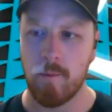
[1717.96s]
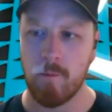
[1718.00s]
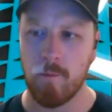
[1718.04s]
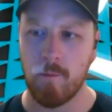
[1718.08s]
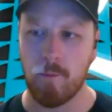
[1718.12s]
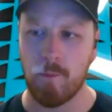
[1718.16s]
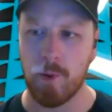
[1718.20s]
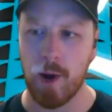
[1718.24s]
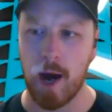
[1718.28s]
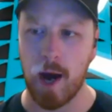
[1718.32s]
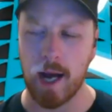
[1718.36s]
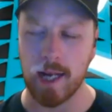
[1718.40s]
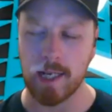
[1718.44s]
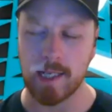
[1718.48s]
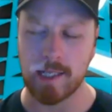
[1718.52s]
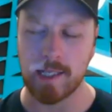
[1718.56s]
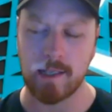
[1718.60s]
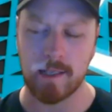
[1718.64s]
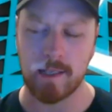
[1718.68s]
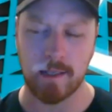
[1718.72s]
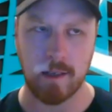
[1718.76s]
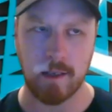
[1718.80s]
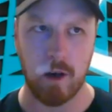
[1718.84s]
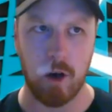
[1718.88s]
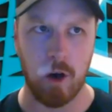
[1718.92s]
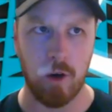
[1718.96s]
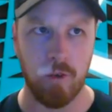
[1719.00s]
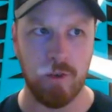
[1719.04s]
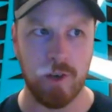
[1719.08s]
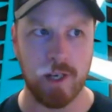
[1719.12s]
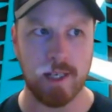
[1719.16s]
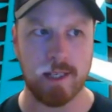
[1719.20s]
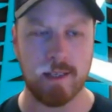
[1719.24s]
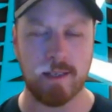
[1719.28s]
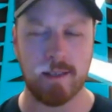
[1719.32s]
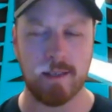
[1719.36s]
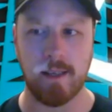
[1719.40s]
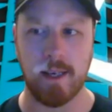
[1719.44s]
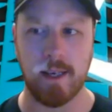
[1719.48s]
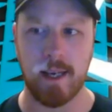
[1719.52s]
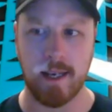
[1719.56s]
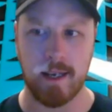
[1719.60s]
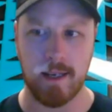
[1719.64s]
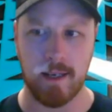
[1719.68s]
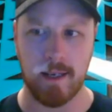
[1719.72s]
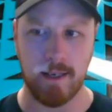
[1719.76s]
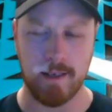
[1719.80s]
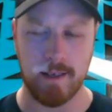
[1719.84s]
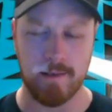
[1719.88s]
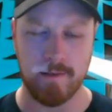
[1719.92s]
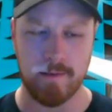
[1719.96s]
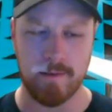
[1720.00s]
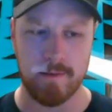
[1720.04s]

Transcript: but obviously,